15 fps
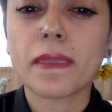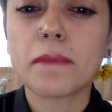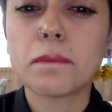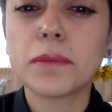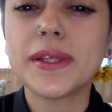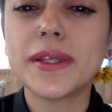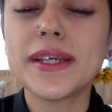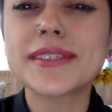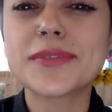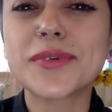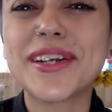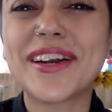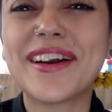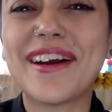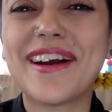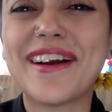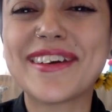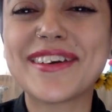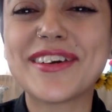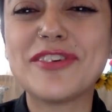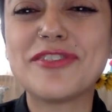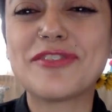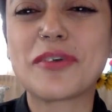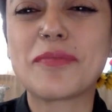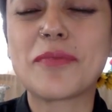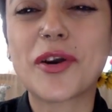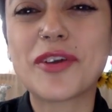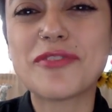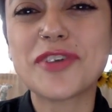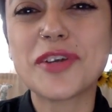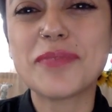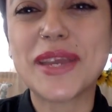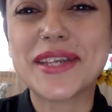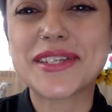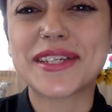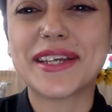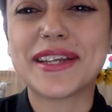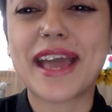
Please read our article for more information